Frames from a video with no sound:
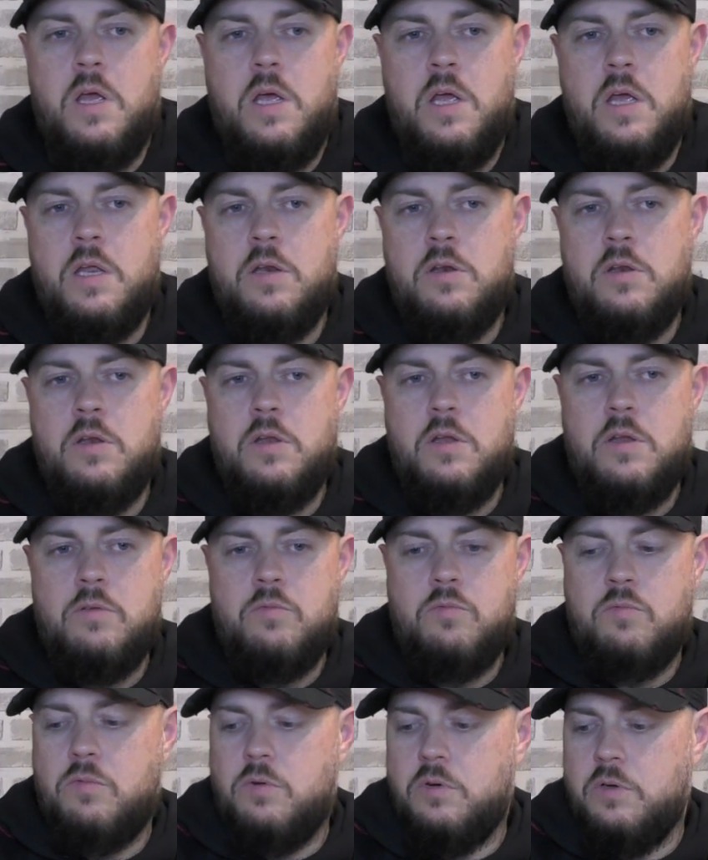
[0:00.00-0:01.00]
In,
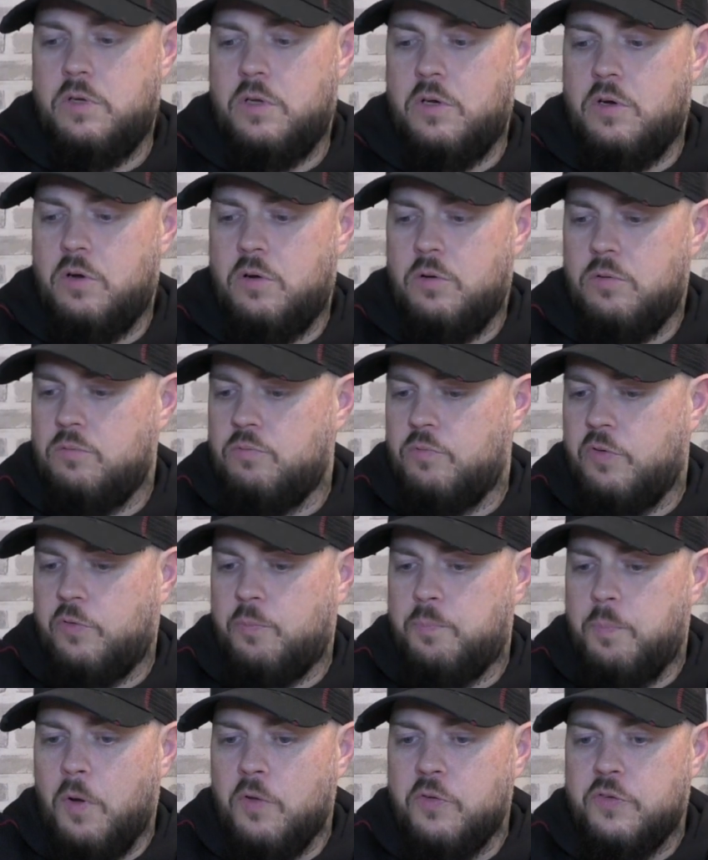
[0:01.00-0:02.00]
you know,
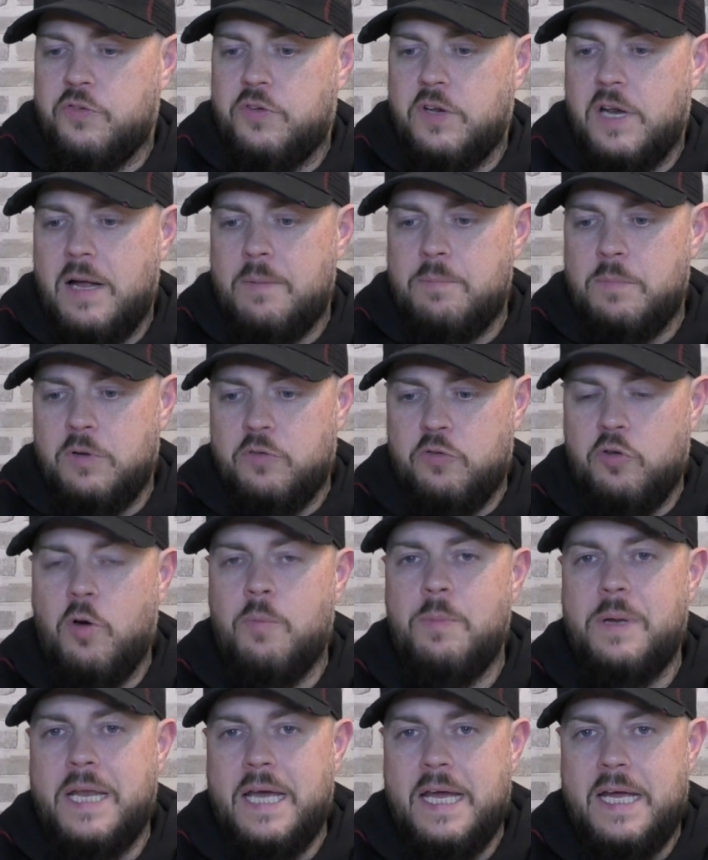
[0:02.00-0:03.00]
response to that,
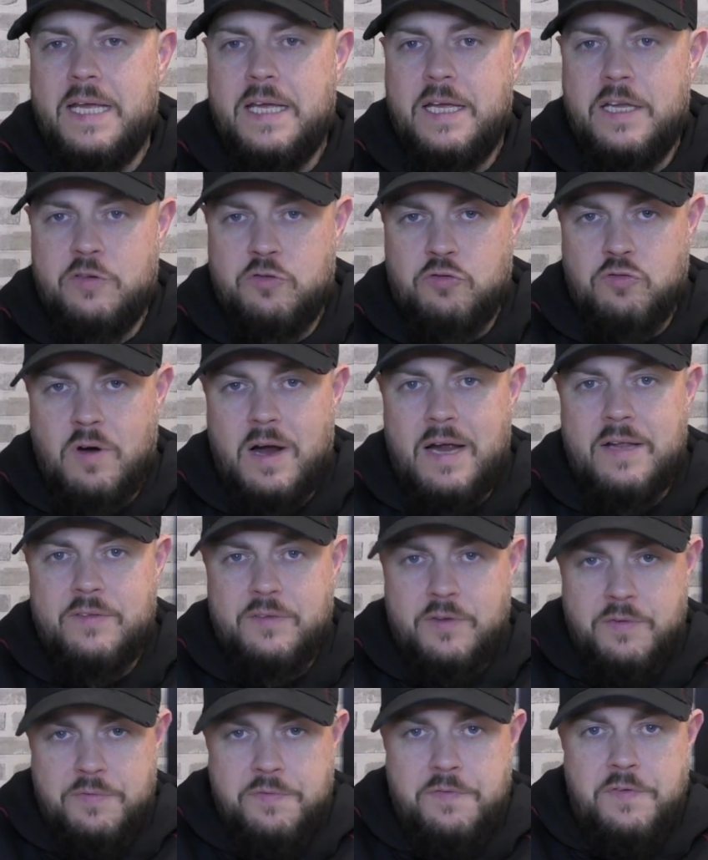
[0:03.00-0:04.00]
McTominay is trying
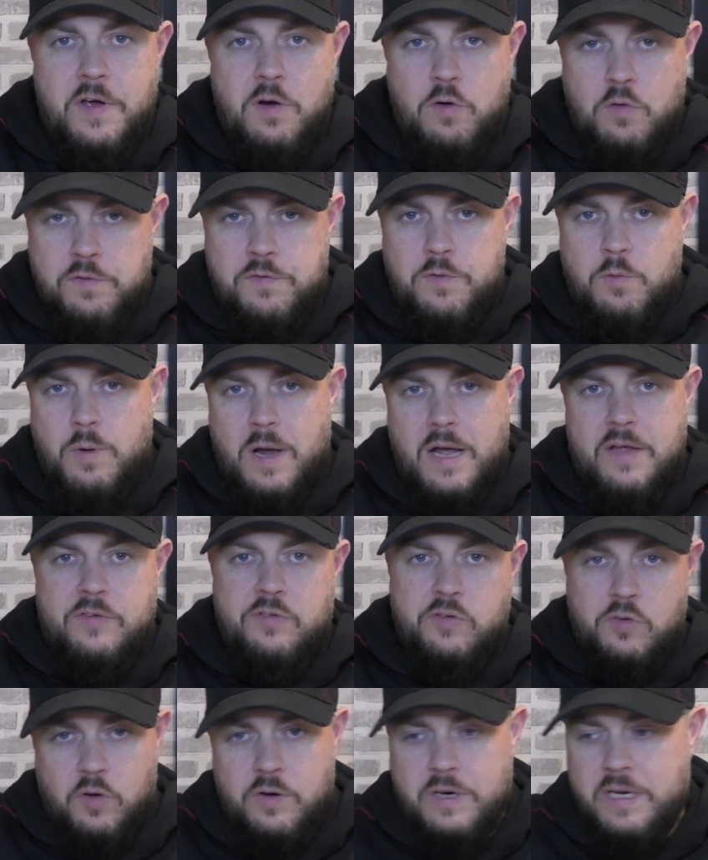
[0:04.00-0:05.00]
to feel for where
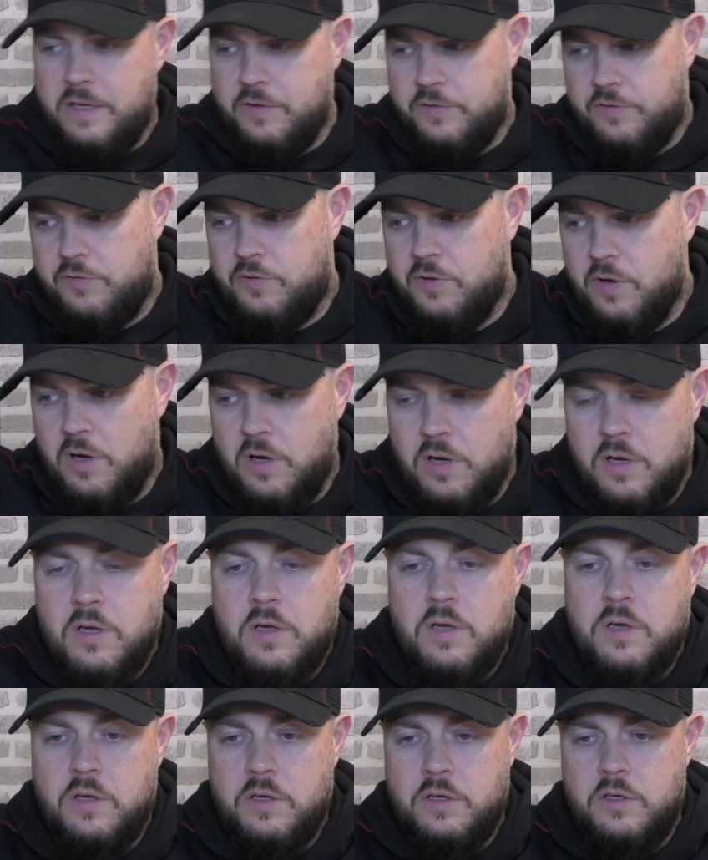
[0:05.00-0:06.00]
Son is to,
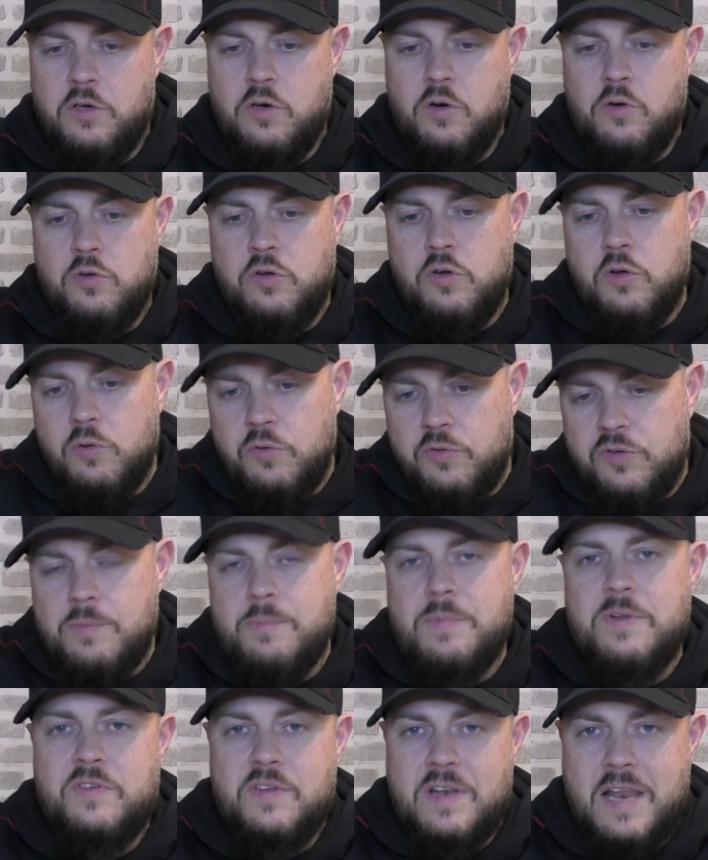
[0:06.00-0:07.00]
you know, use
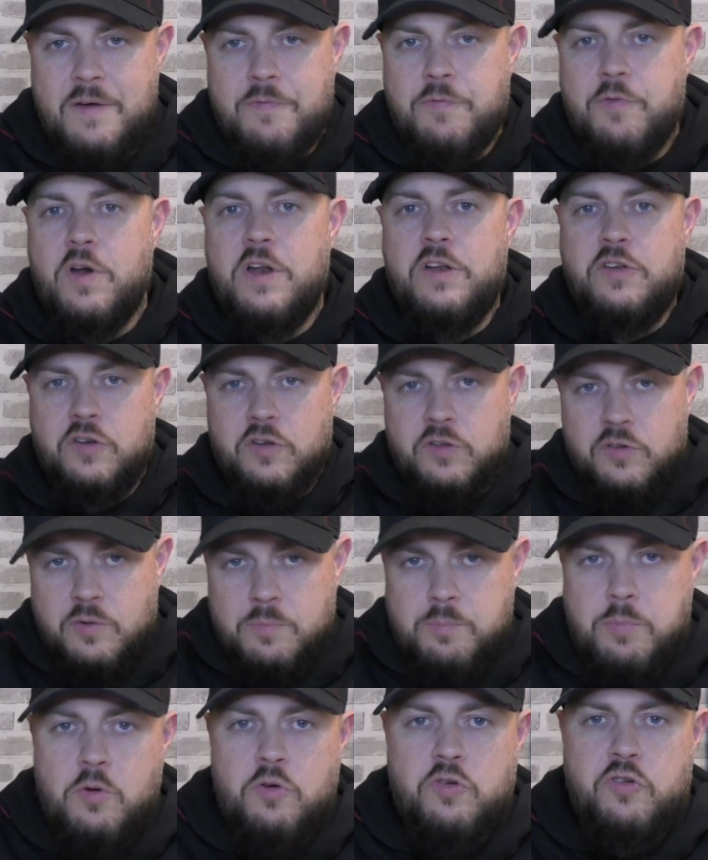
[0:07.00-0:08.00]
him as leverage and to
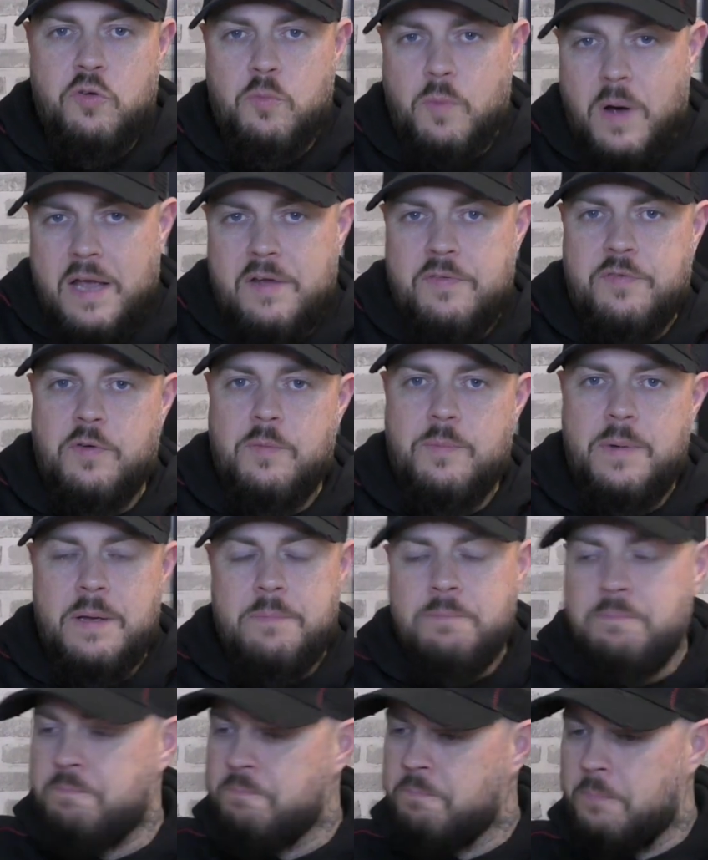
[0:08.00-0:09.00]
push away from
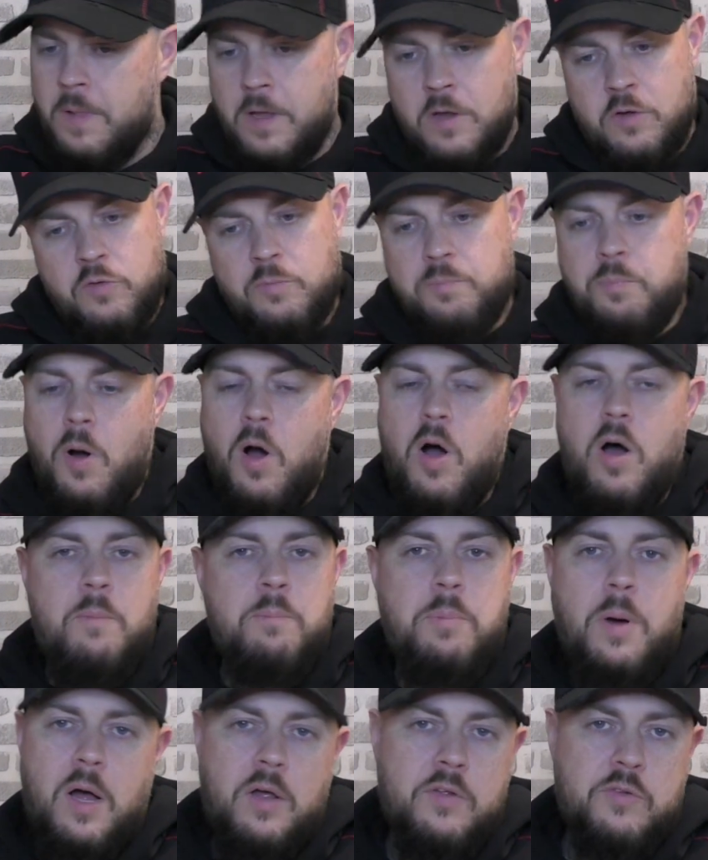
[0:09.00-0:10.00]
him. It's part
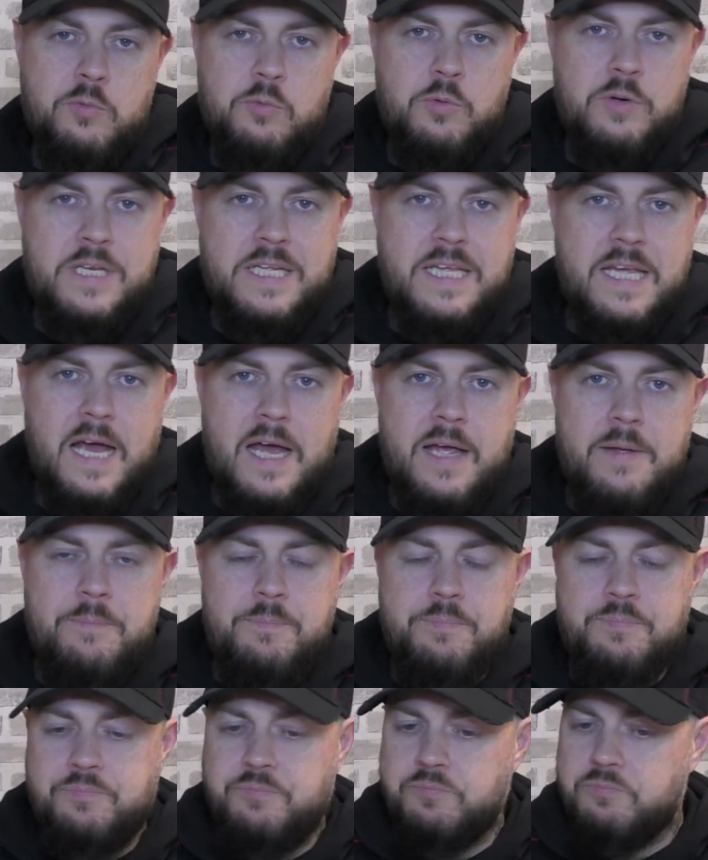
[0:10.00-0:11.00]
and parcel of the
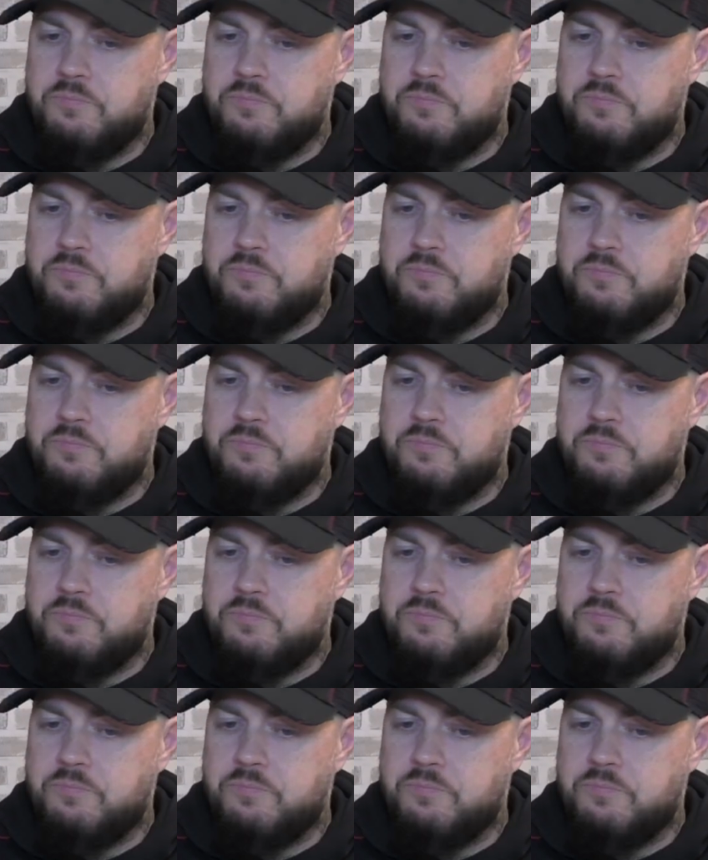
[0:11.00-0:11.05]
game,